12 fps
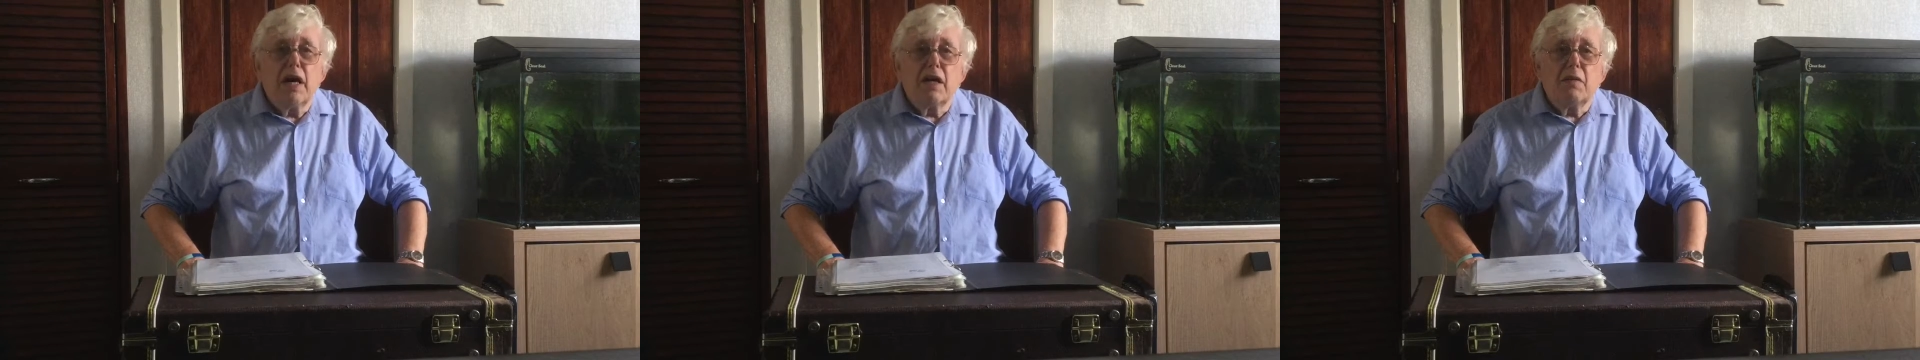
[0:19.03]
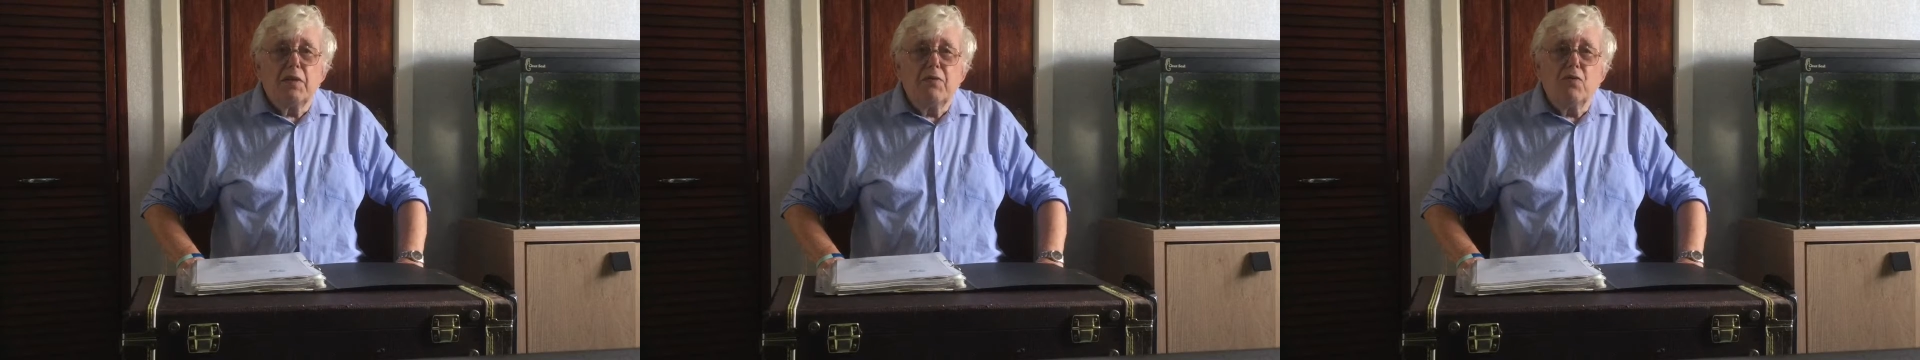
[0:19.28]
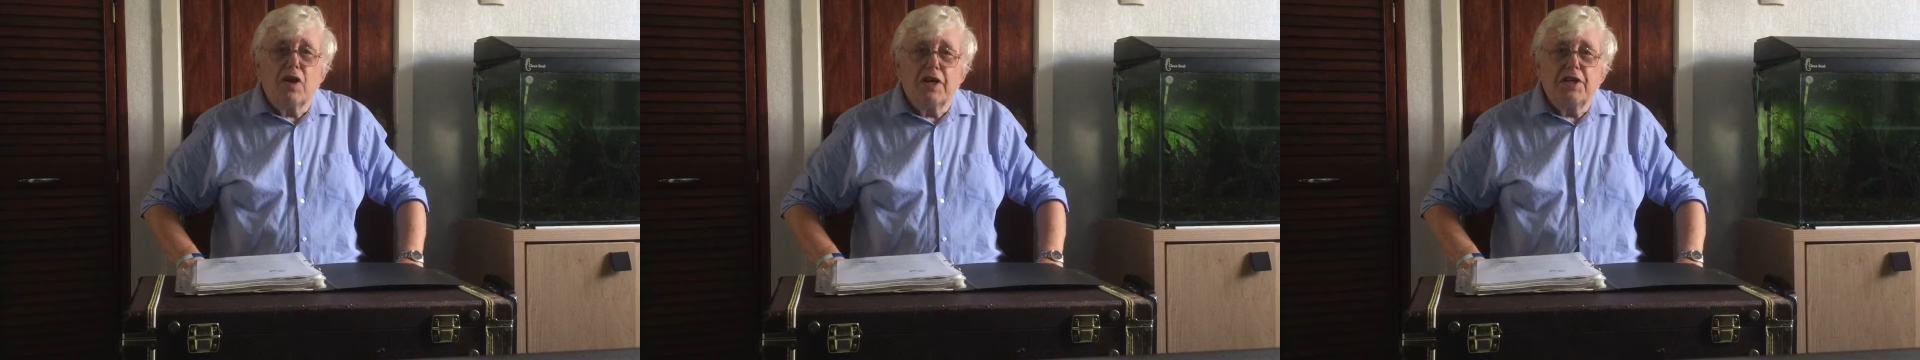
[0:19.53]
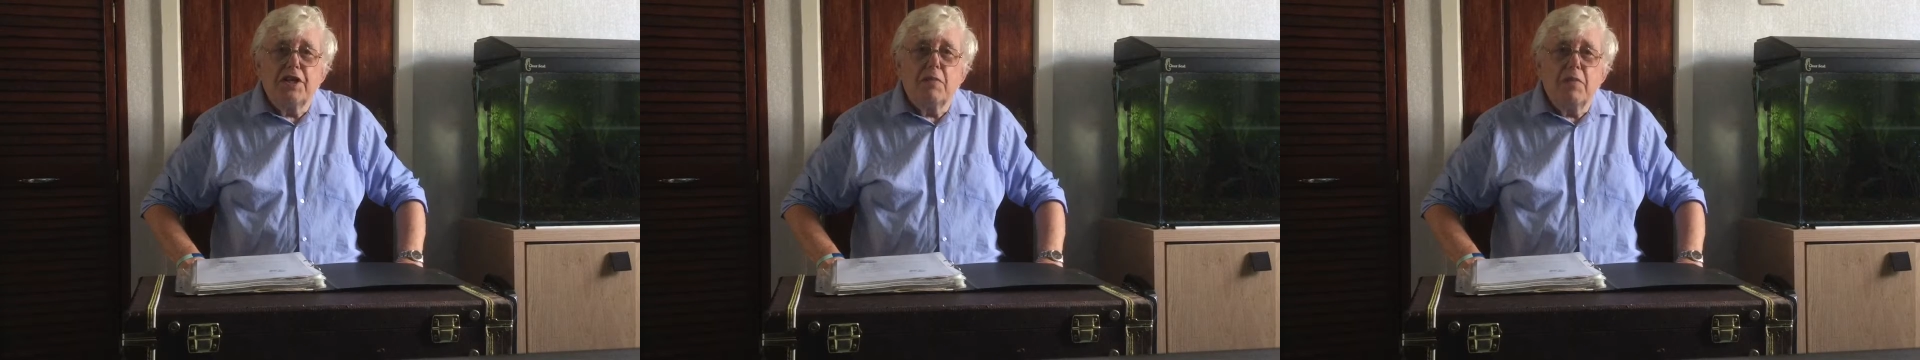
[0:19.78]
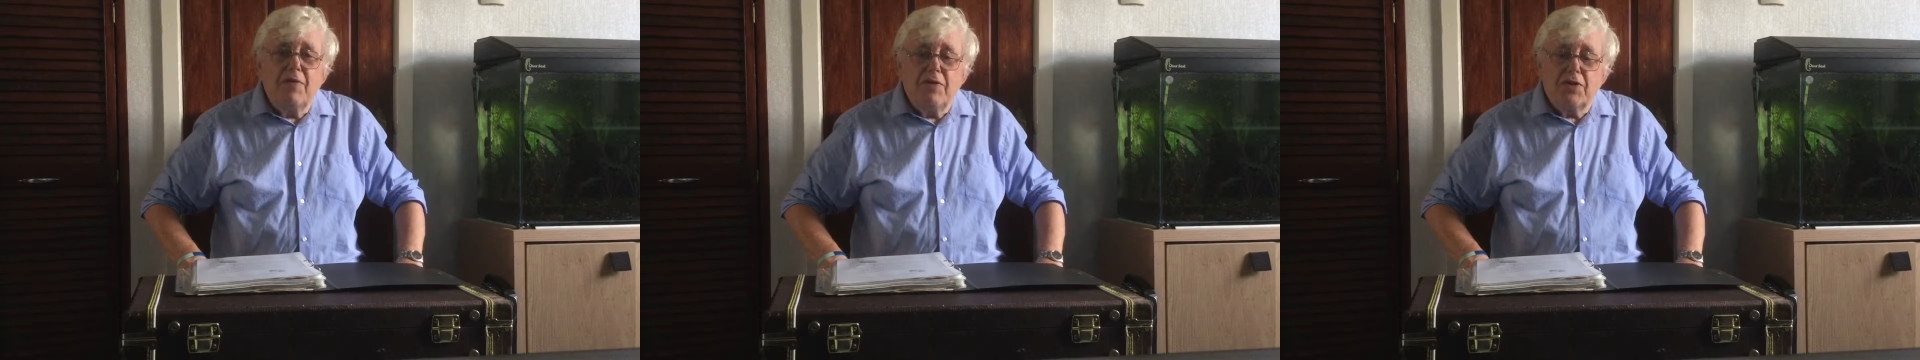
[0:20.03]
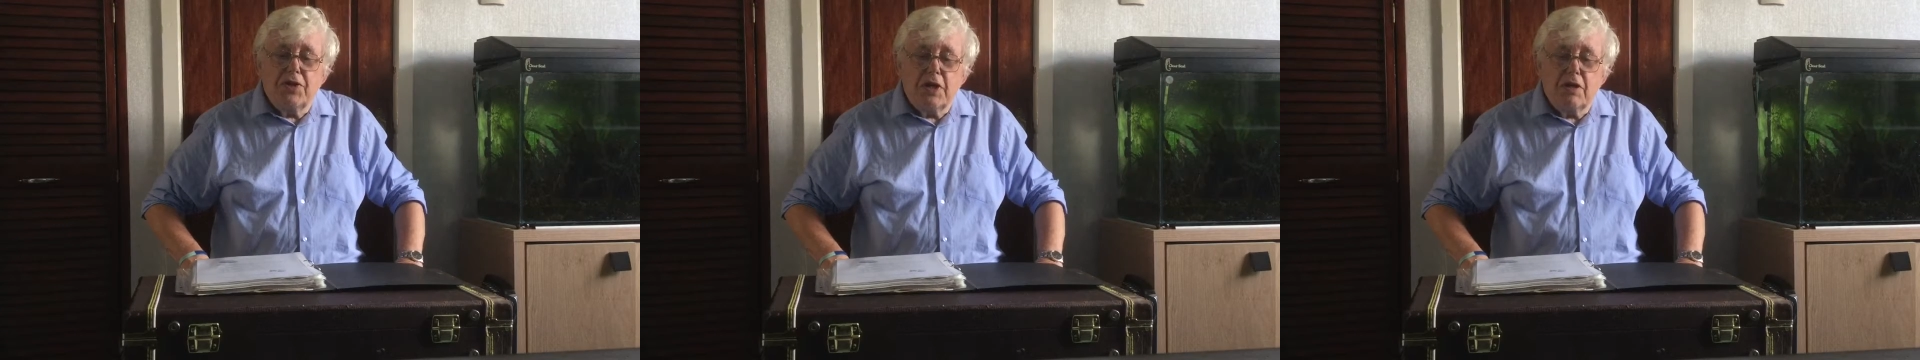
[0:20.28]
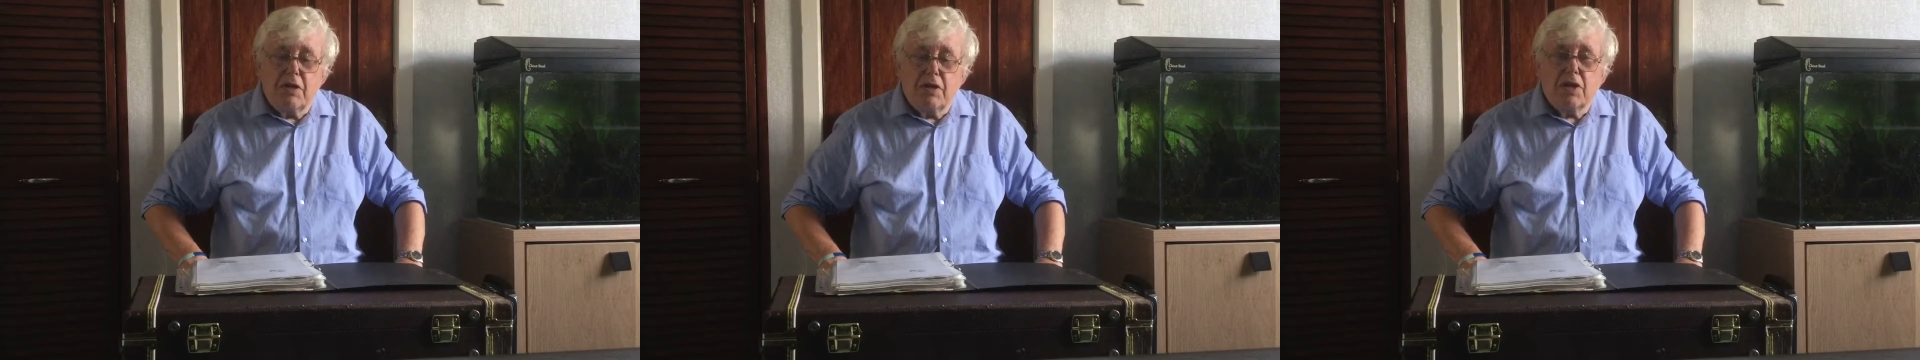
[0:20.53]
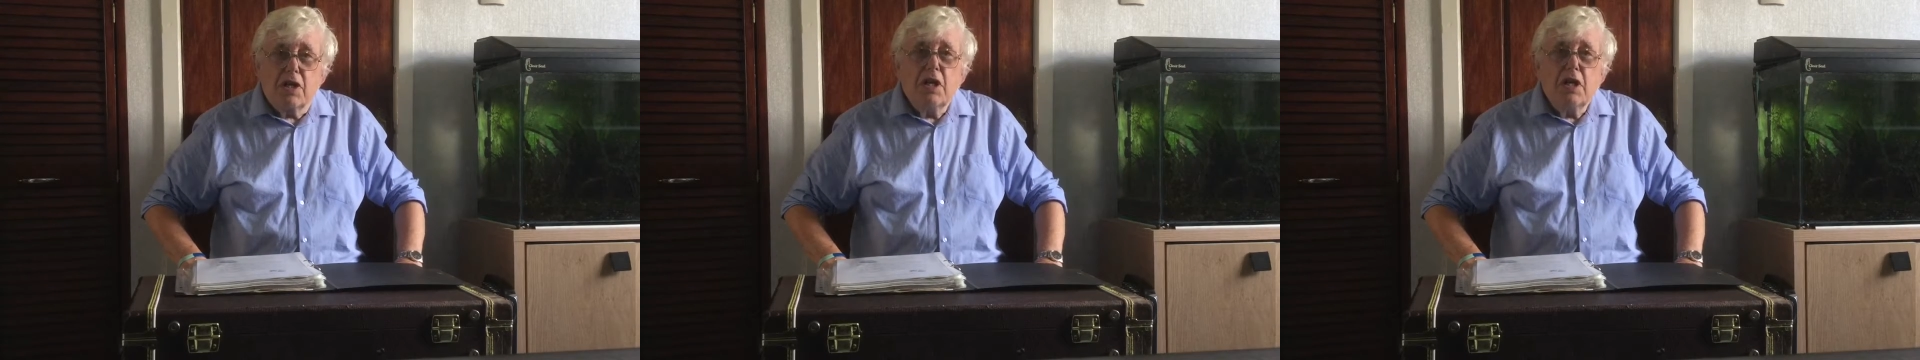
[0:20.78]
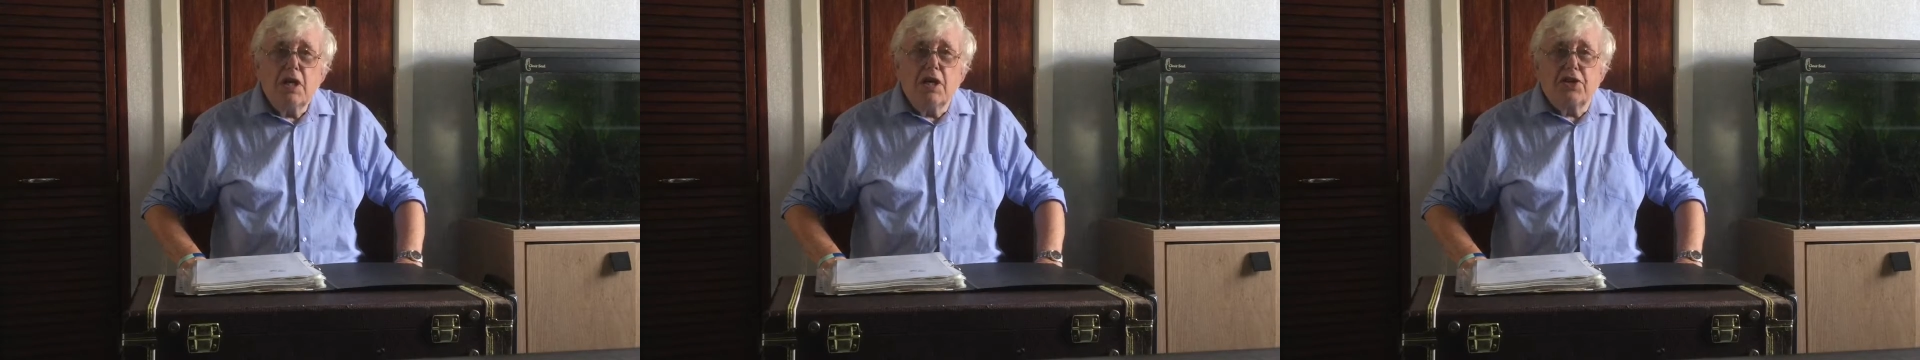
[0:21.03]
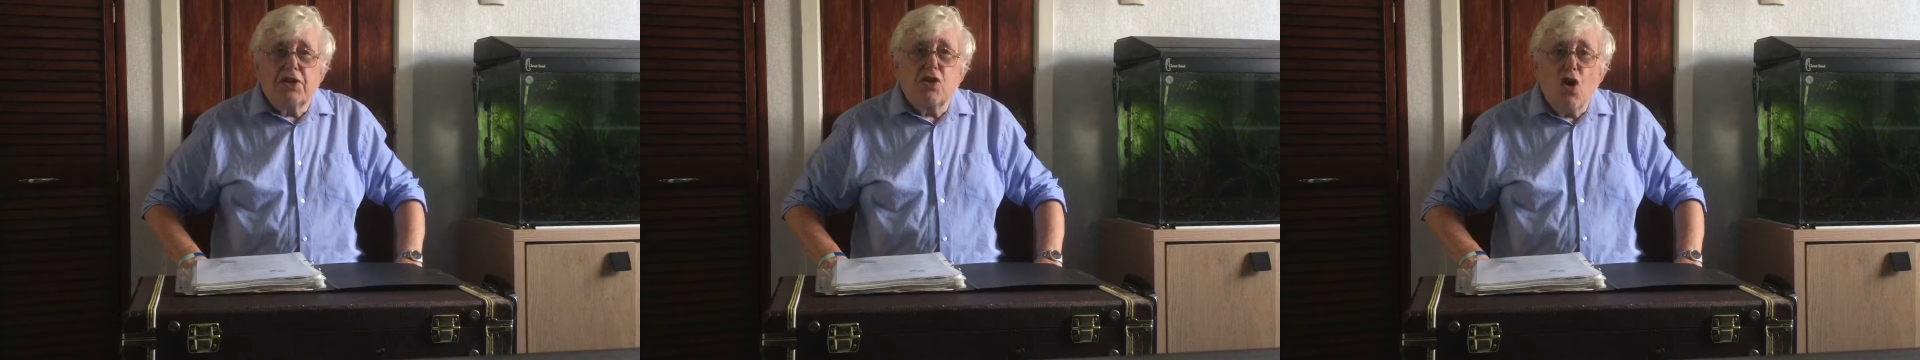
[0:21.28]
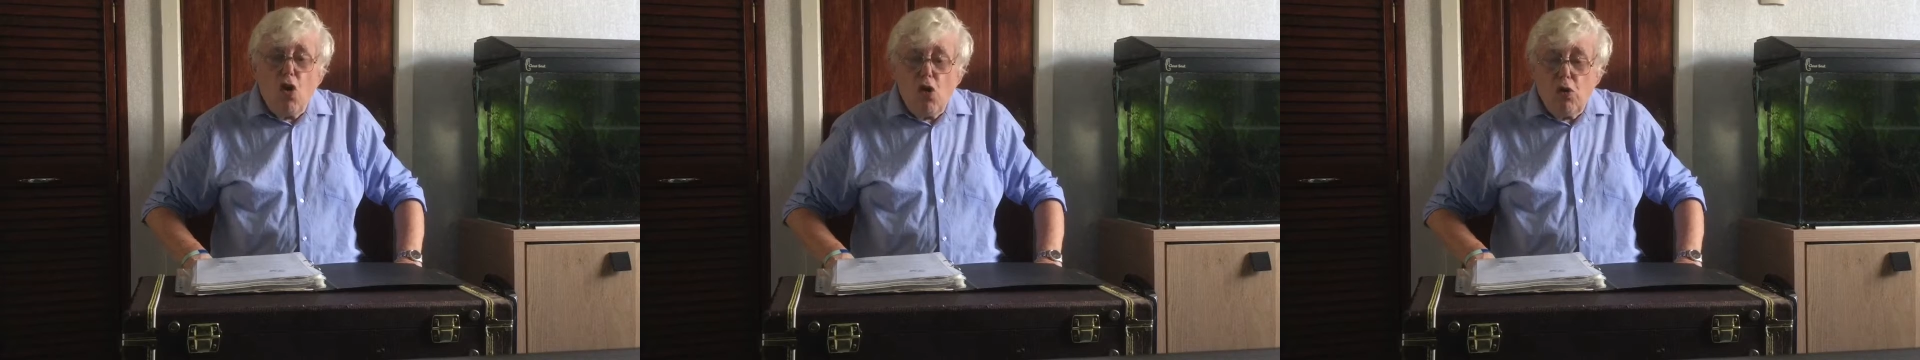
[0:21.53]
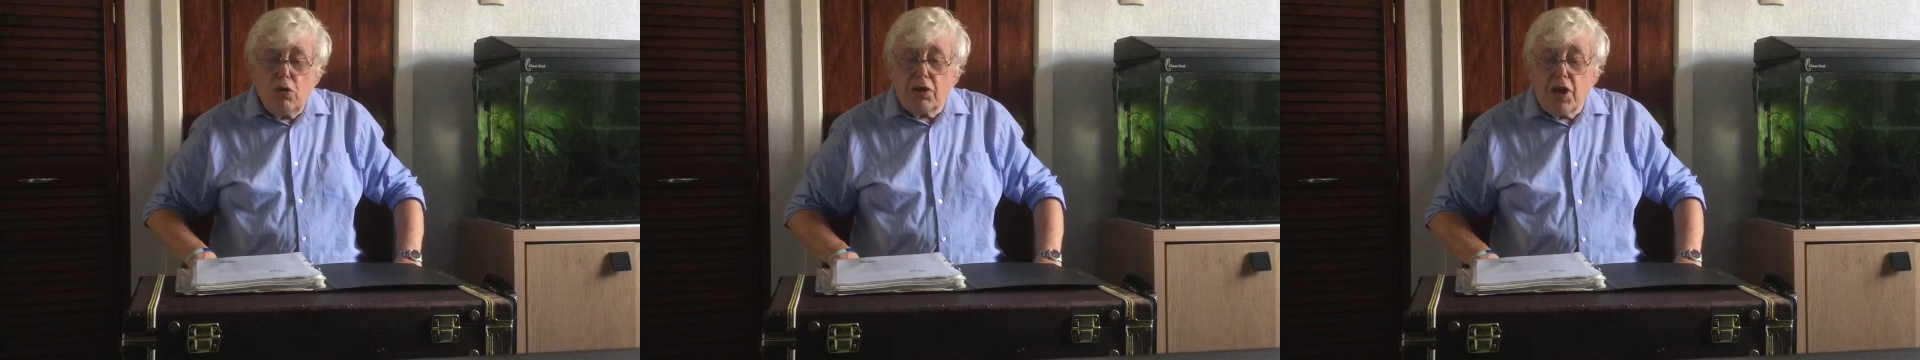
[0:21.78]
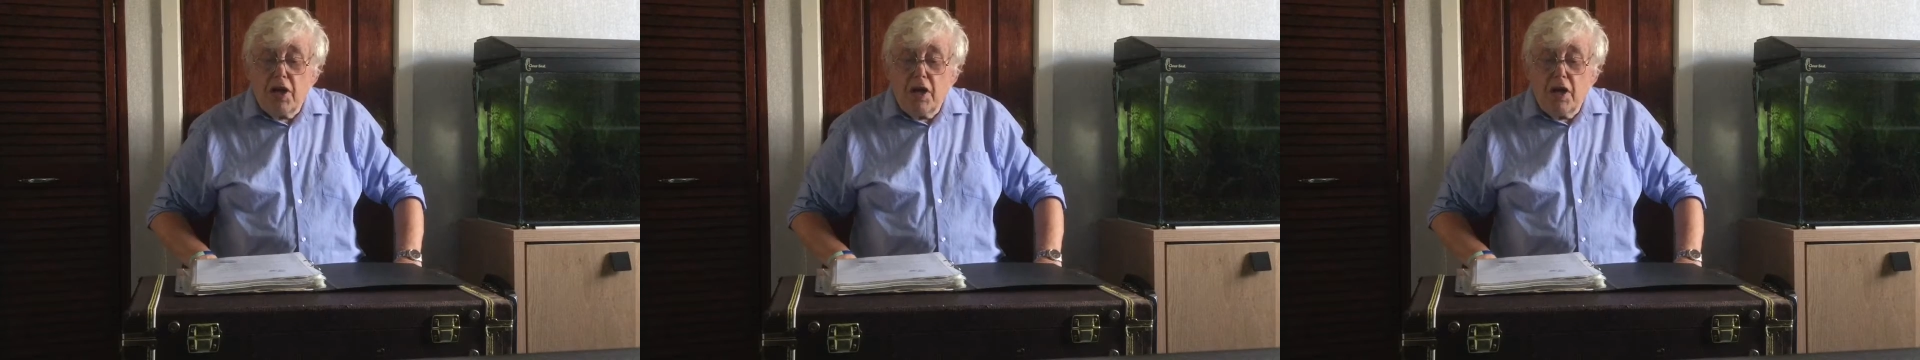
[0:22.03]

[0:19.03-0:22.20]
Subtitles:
and I've been writing them ever since. It's called